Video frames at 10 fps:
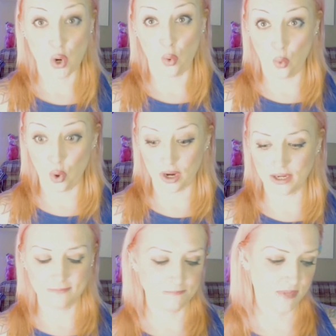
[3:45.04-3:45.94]
Or
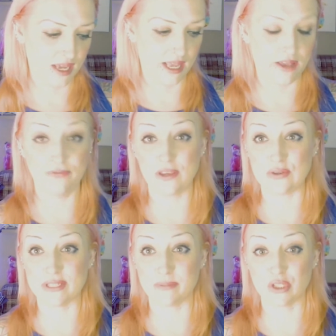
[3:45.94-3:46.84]
if you
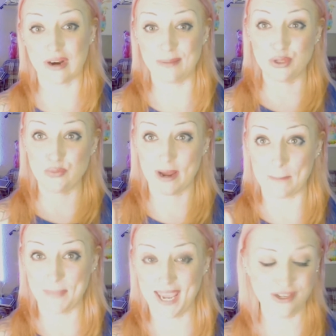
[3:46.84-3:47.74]
subscribe to my
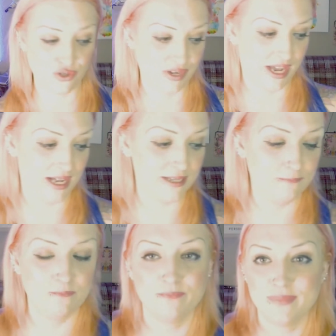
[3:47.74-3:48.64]

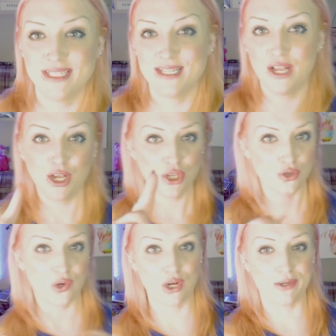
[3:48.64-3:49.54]
Patreon,
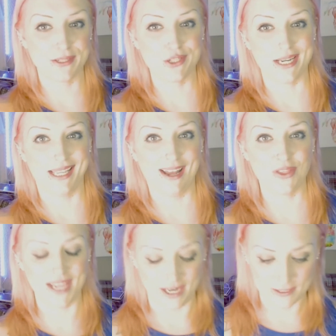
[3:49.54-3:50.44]
you can also check it out
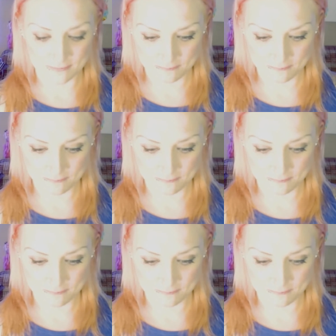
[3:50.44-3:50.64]
there.